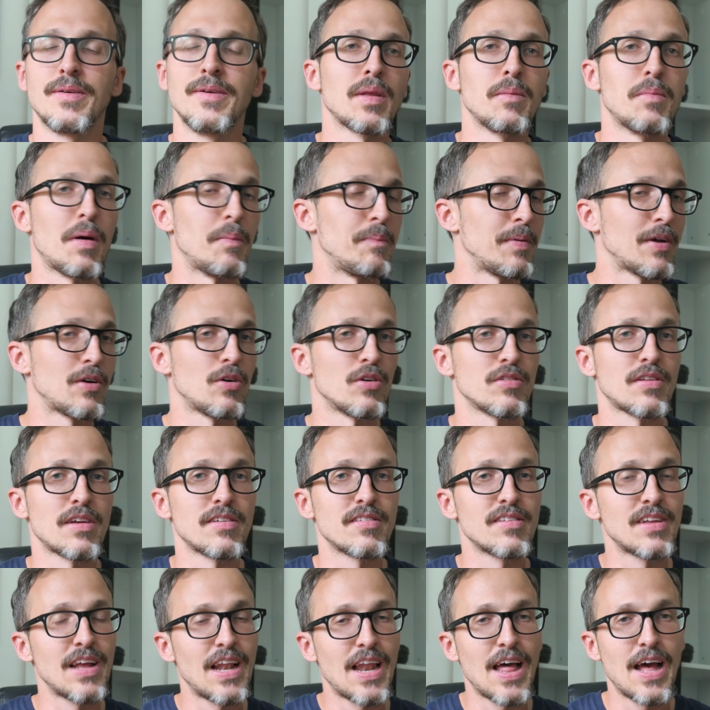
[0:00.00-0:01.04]
But because I
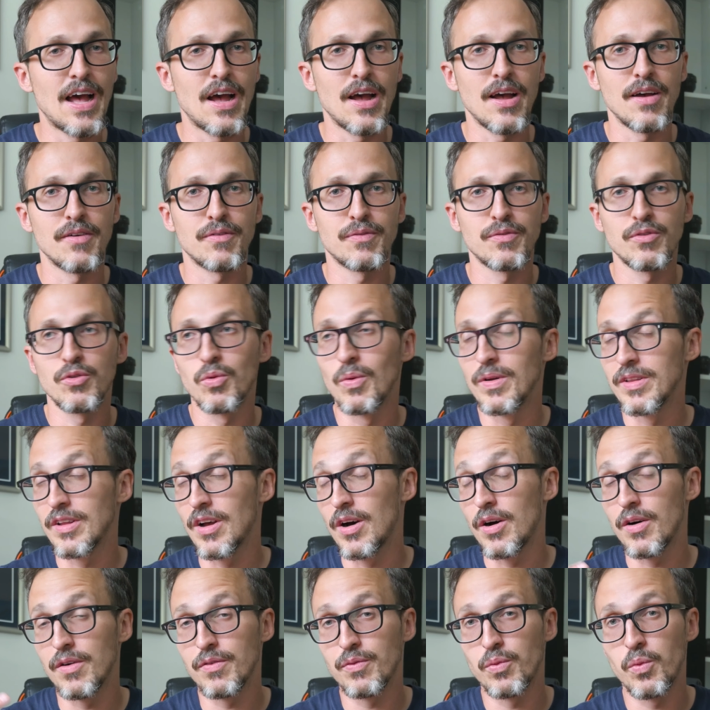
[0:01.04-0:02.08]
still have
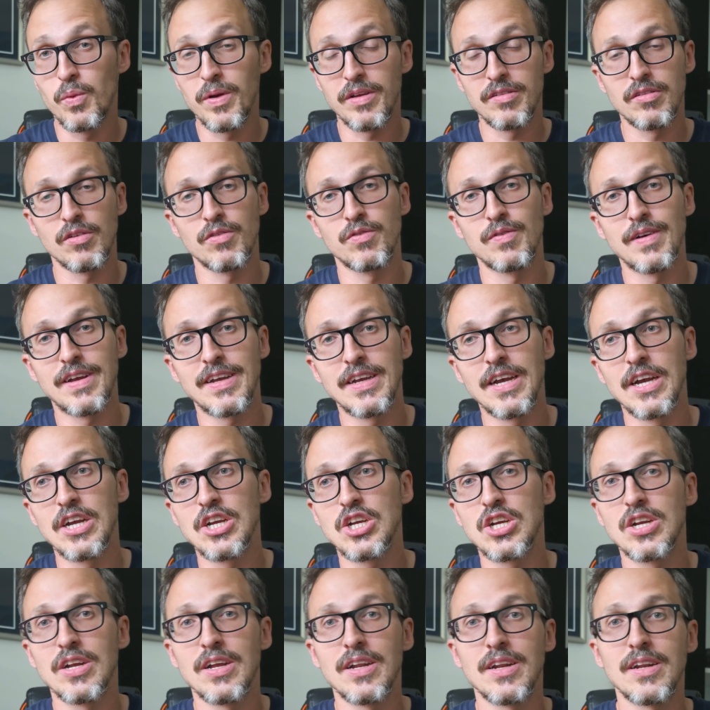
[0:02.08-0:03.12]
2.5 weeks of
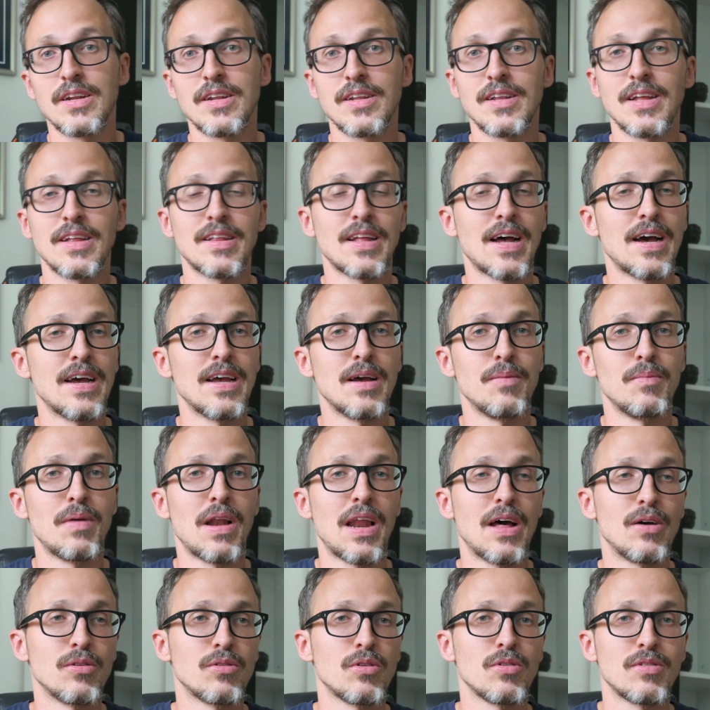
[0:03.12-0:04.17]
vacation that I am
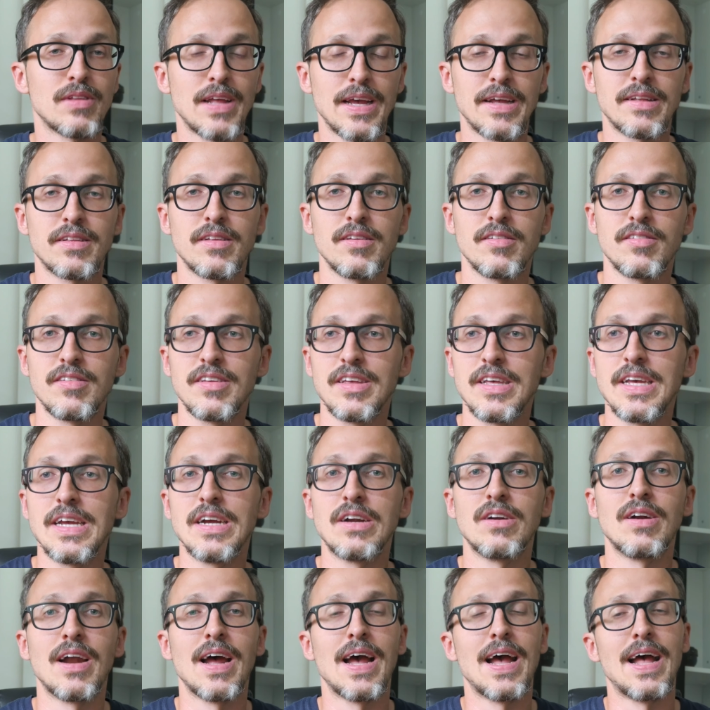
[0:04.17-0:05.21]
allowed to take this
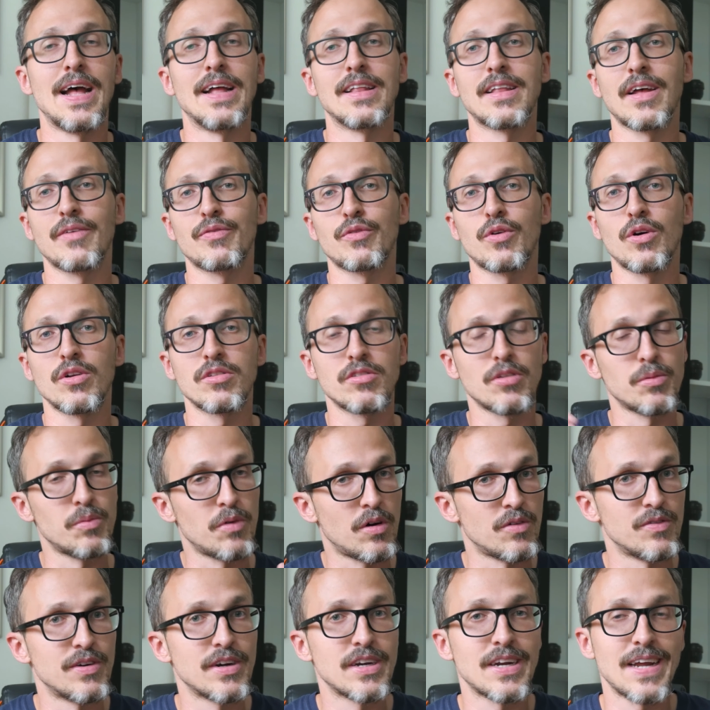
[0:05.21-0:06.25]
year, and I've got some
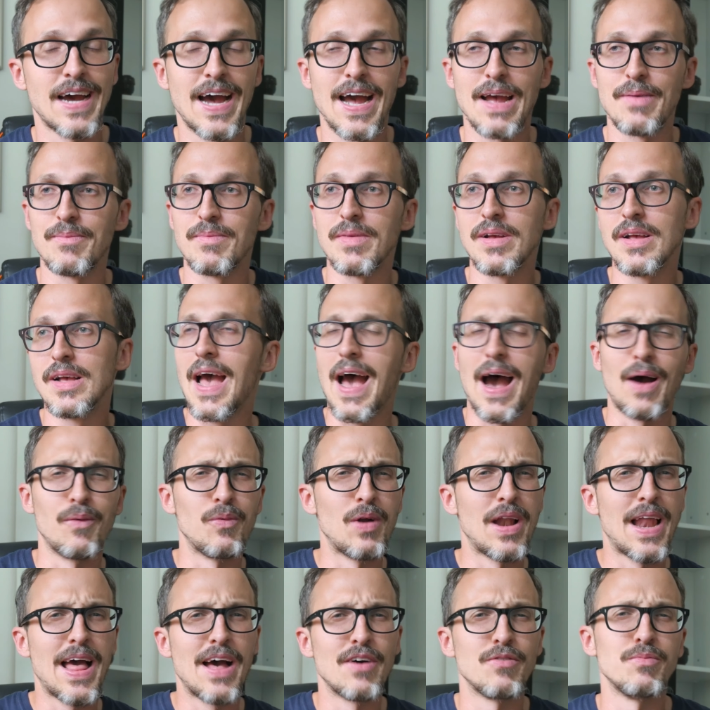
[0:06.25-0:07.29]
overtime, I
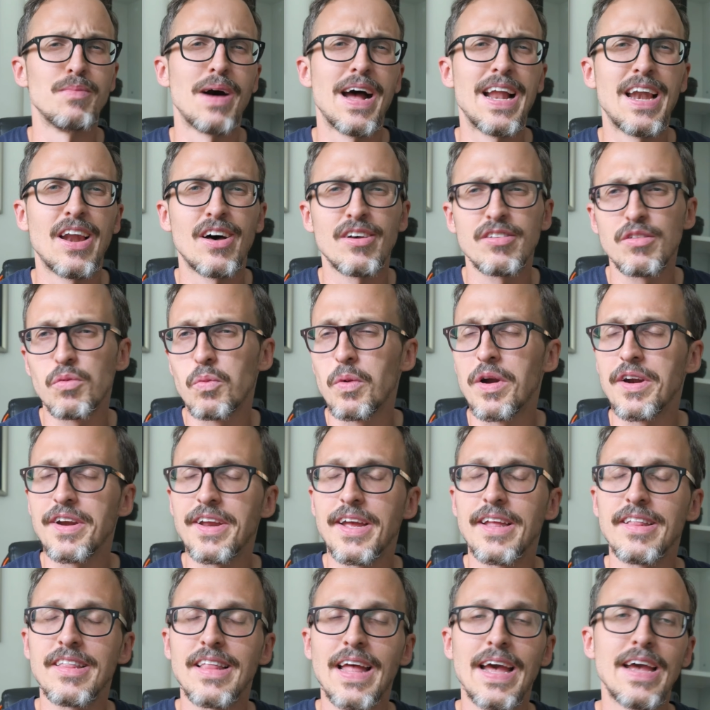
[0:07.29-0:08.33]
will have my last
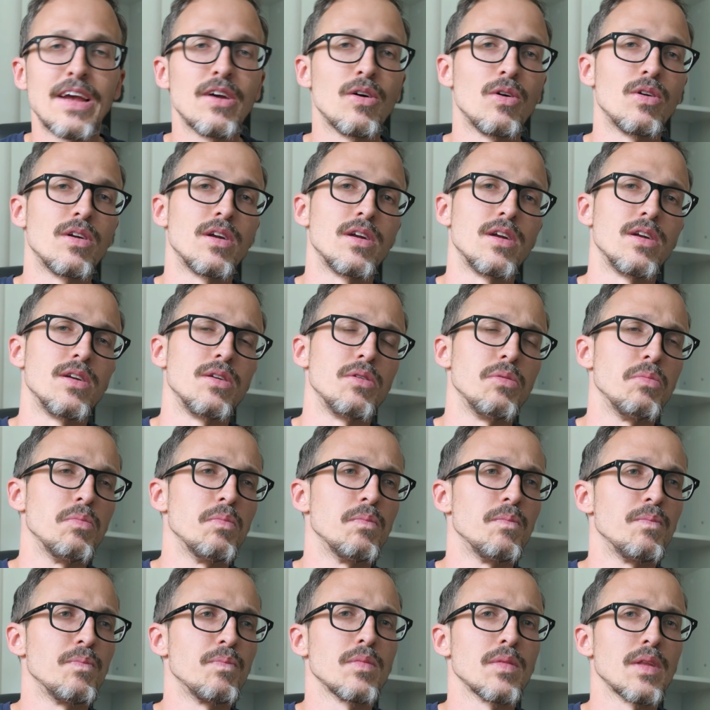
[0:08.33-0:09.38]
working day
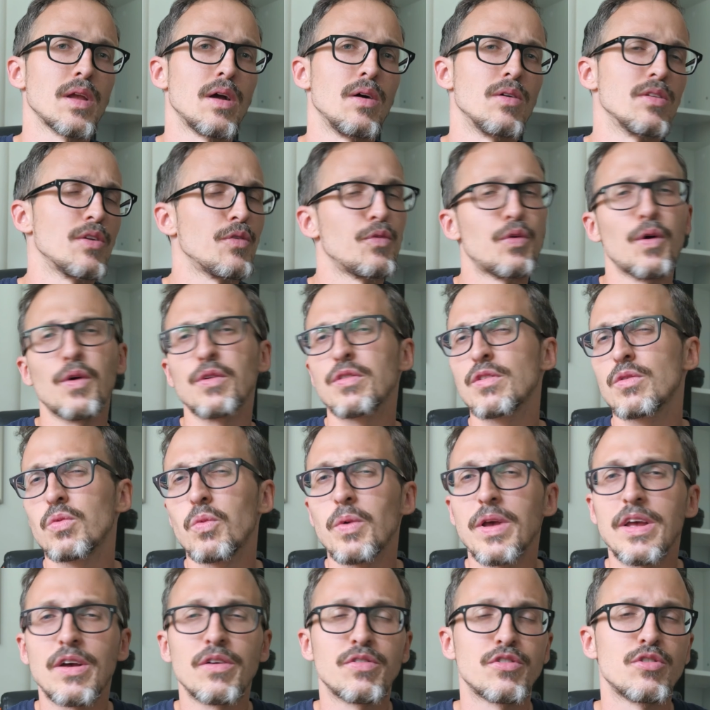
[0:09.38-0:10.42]
on the first
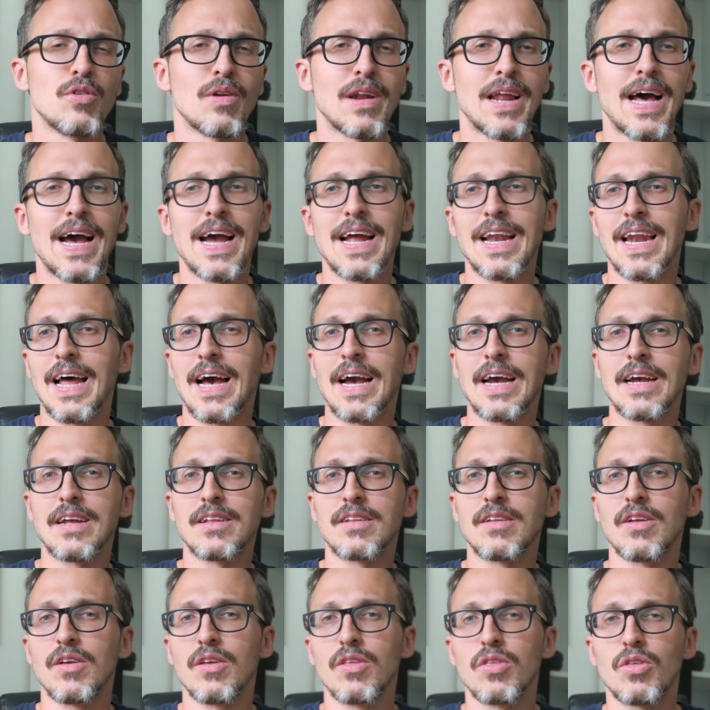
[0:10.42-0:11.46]
week of July, like
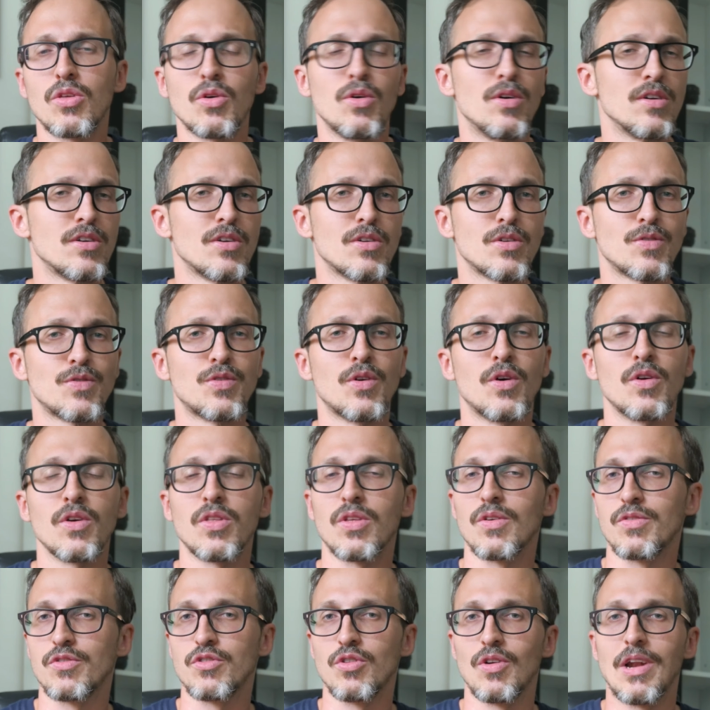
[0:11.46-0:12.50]
the 3rd or 4th
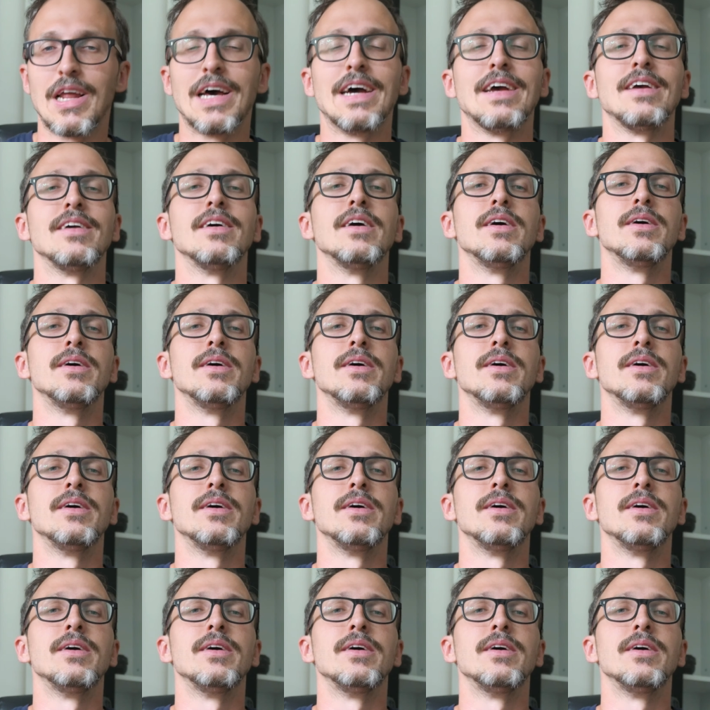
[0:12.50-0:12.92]
of July.